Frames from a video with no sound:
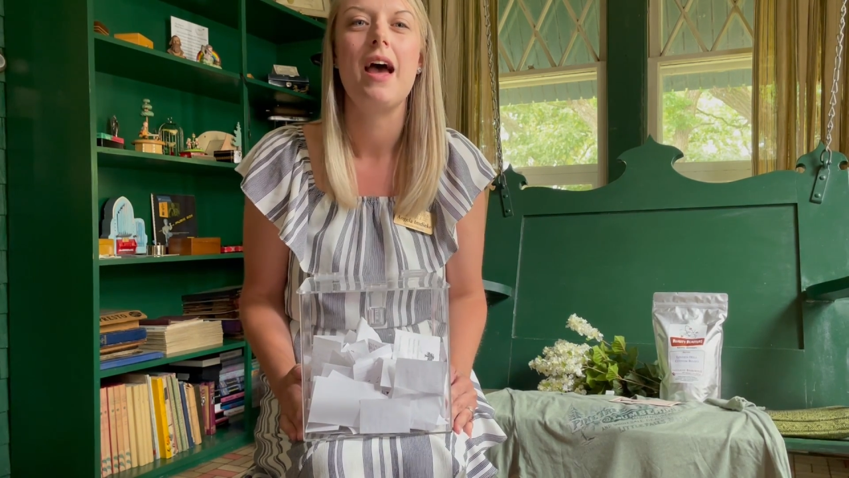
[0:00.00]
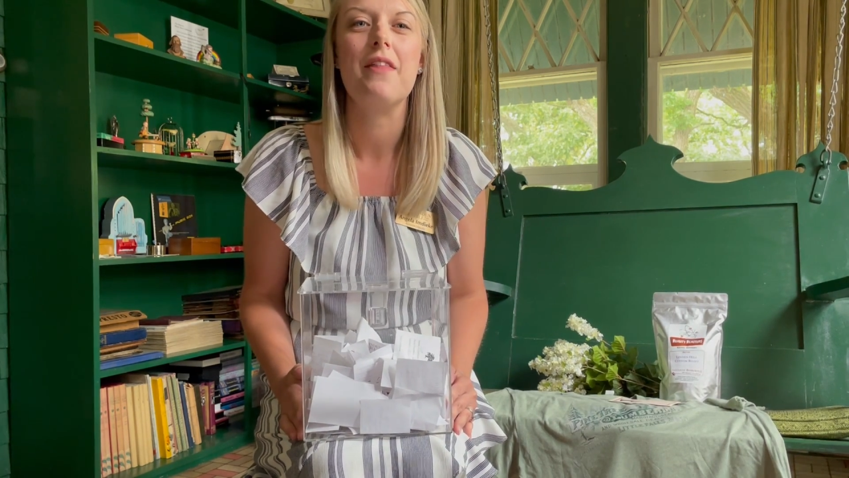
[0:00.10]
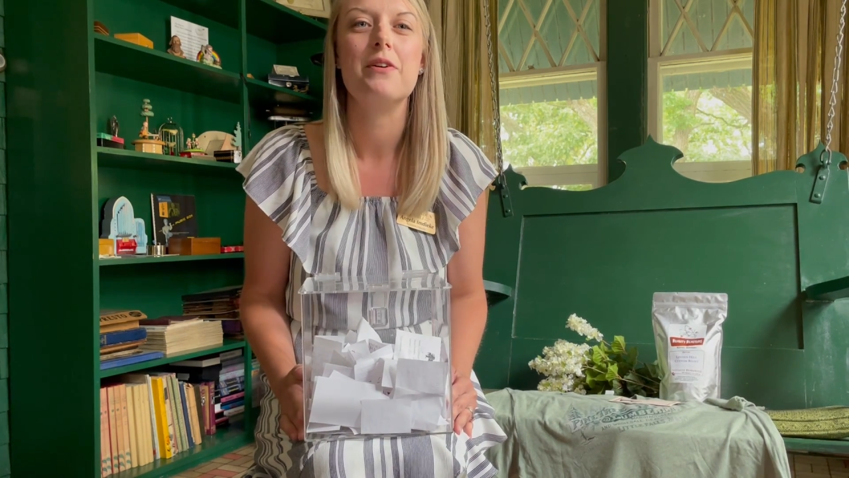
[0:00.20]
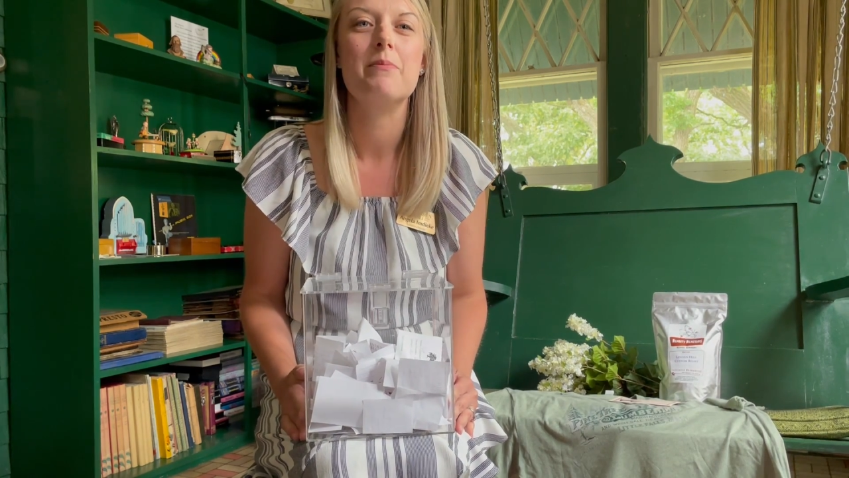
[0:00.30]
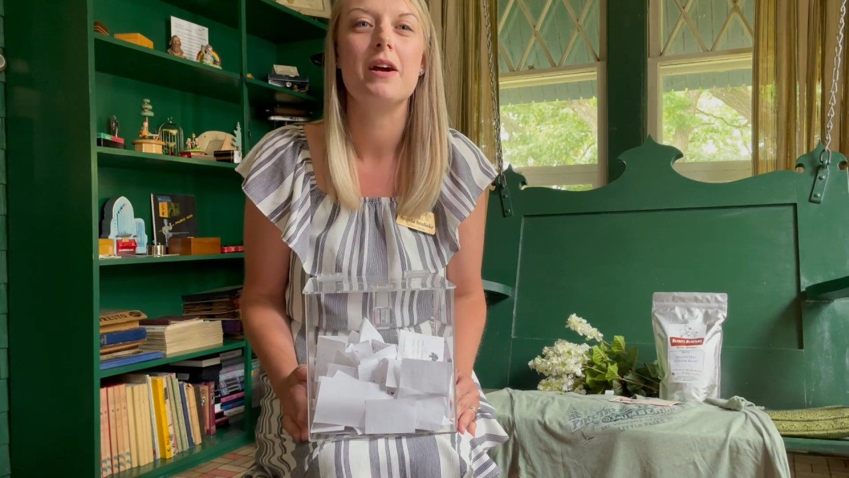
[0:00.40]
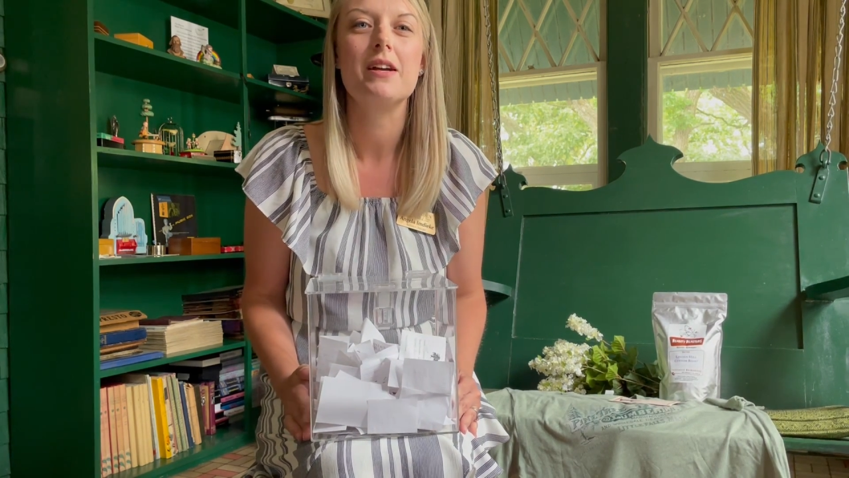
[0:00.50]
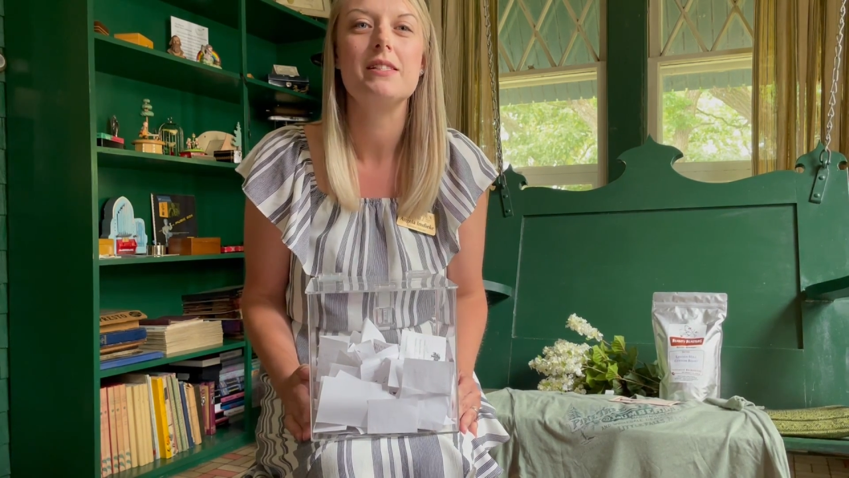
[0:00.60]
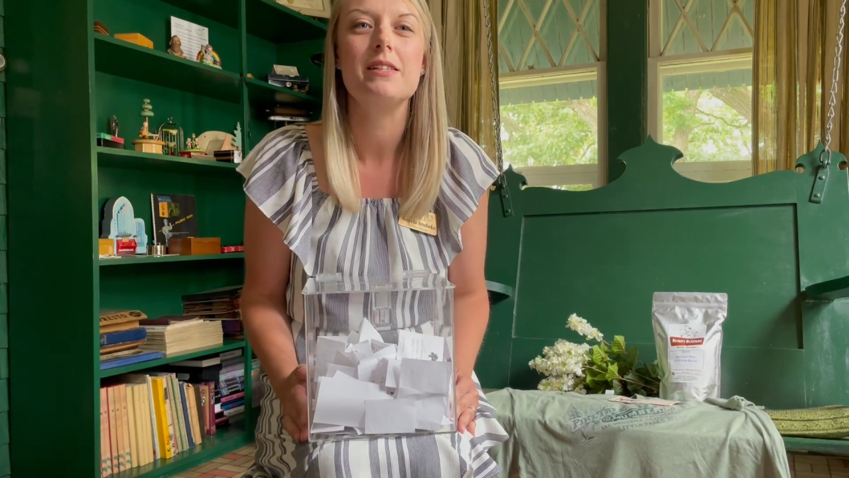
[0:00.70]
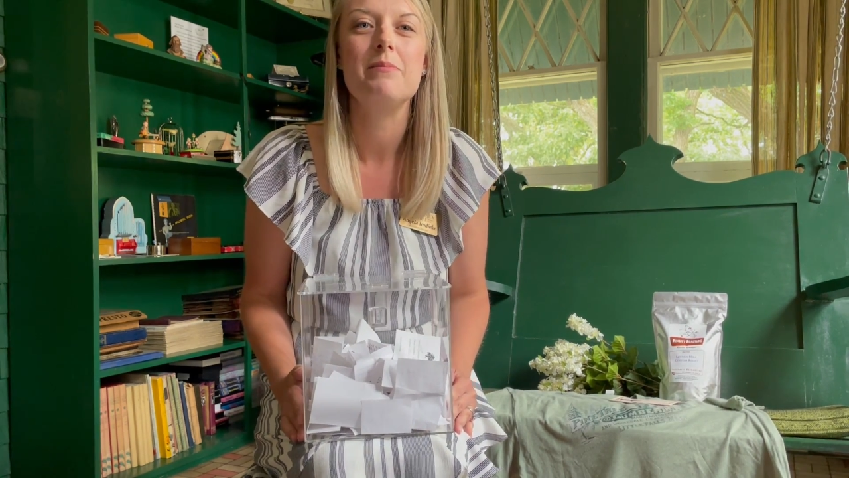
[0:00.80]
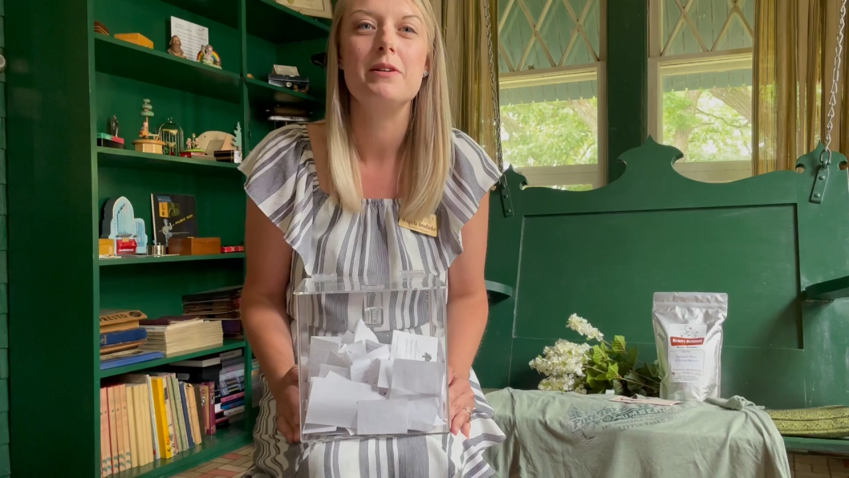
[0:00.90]
at the
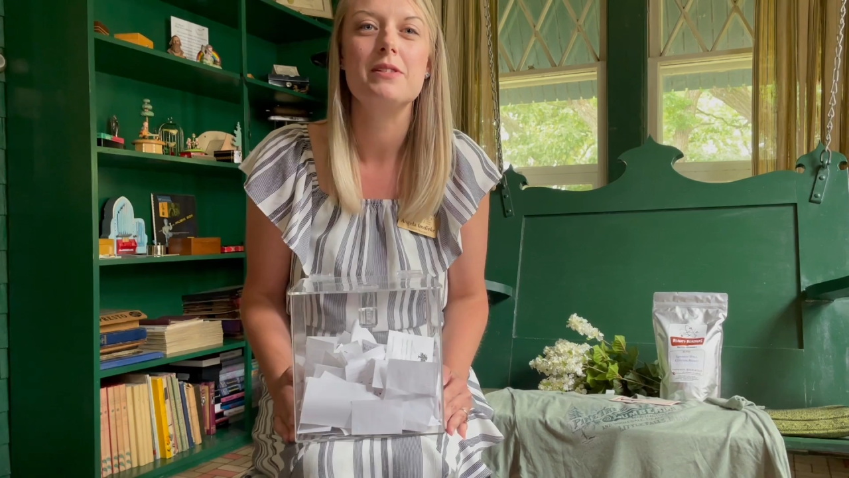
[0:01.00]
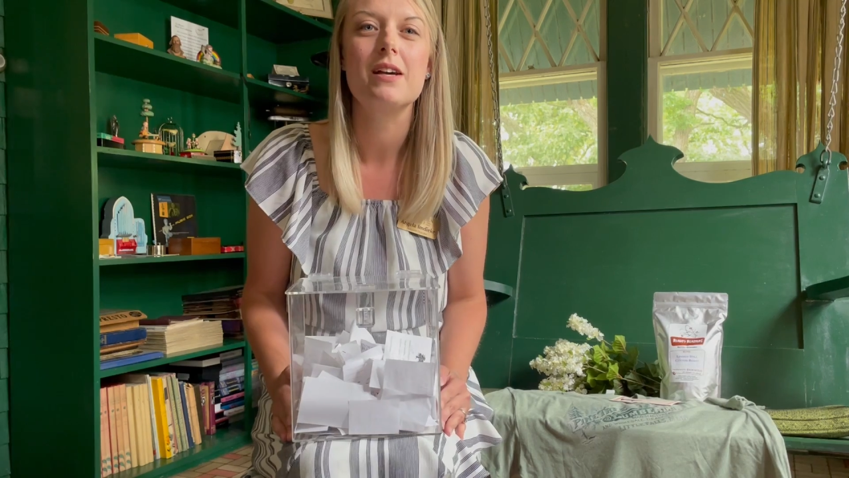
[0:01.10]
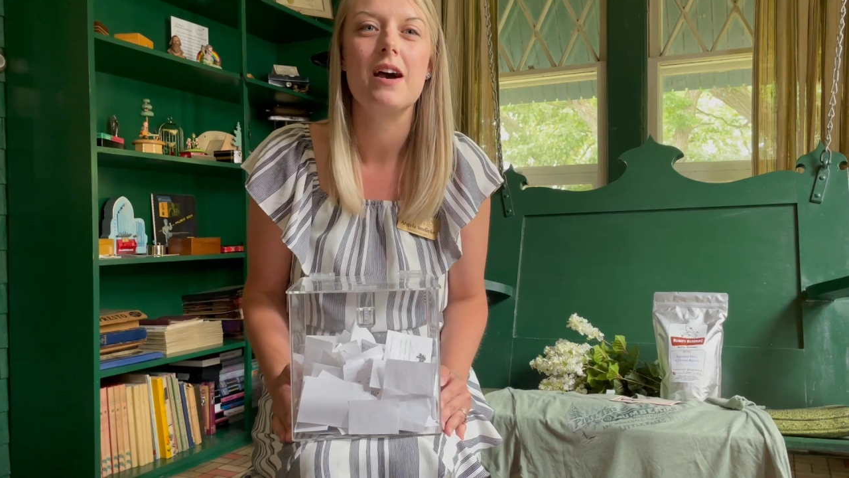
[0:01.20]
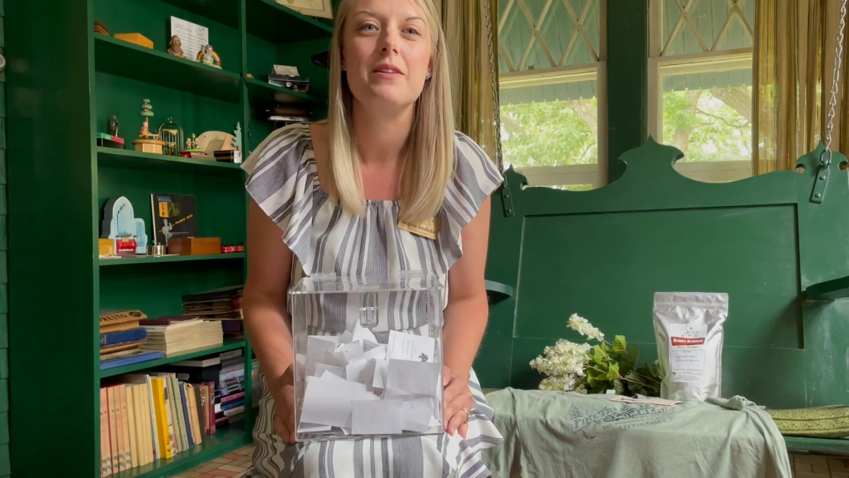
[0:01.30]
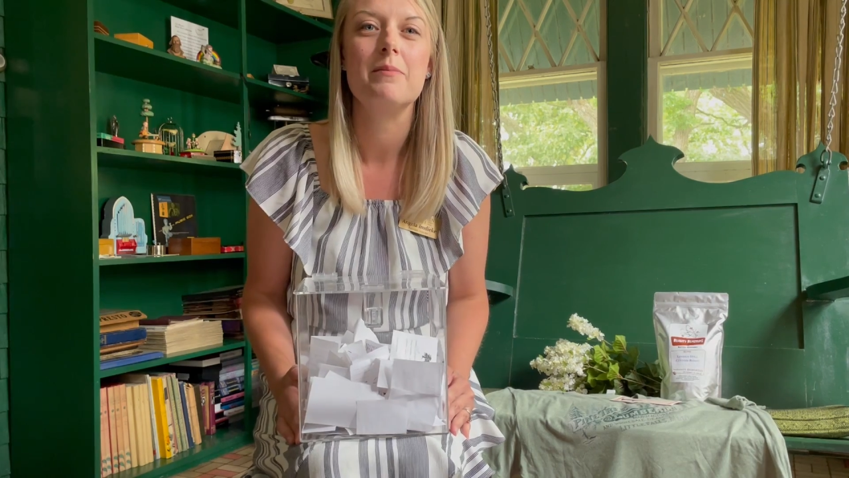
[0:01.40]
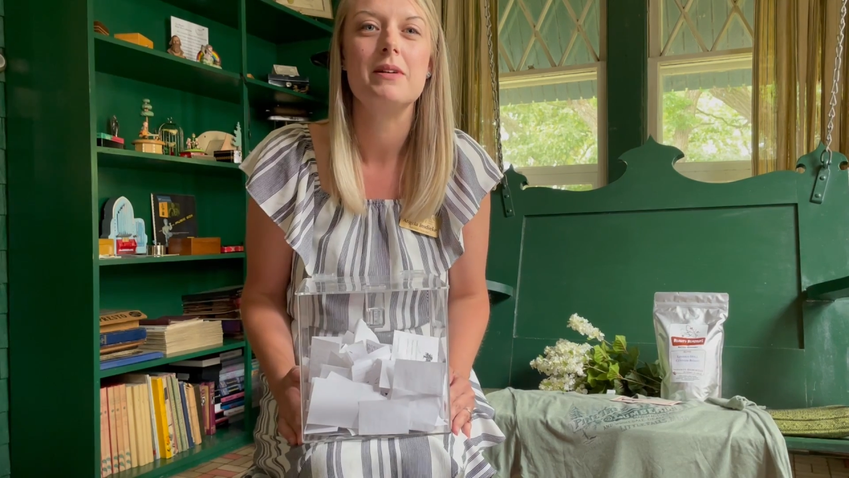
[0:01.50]
Markets and Music on the